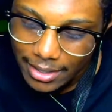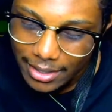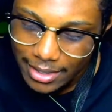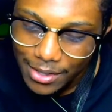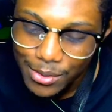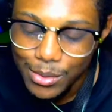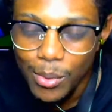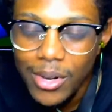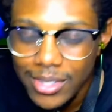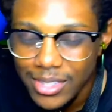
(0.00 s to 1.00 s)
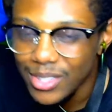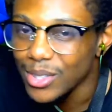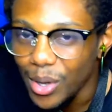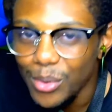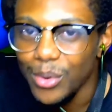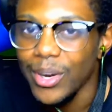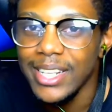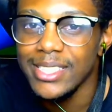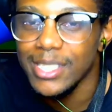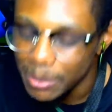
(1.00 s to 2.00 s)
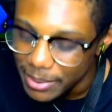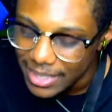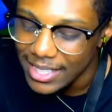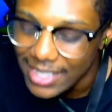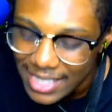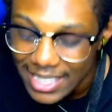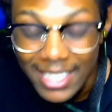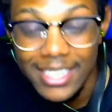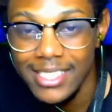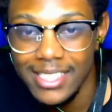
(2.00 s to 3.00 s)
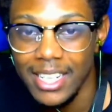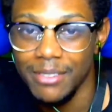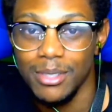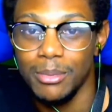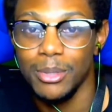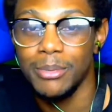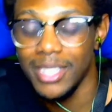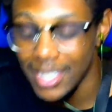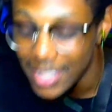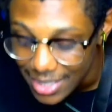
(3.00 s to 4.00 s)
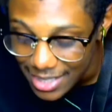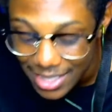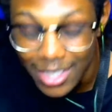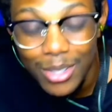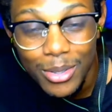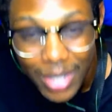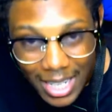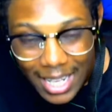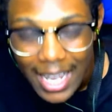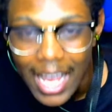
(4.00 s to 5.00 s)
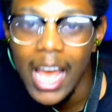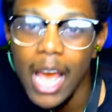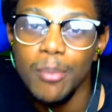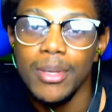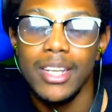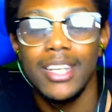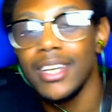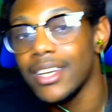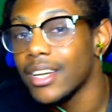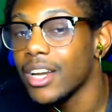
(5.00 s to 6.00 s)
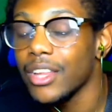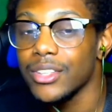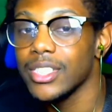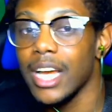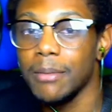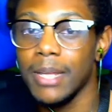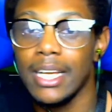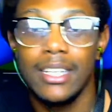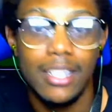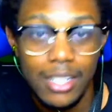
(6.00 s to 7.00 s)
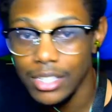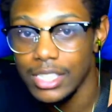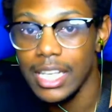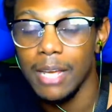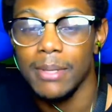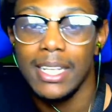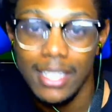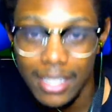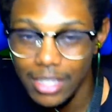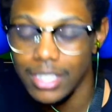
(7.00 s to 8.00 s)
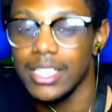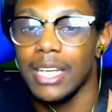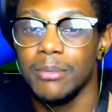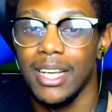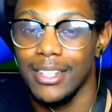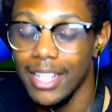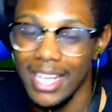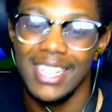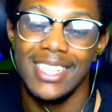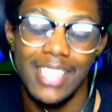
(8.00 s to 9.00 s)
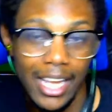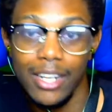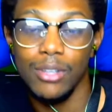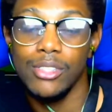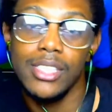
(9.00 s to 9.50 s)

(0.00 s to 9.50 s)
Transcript: those words are so crazy because he is inevitable, because it still happened, and in another timeline, another timeline, another timeline, Thanos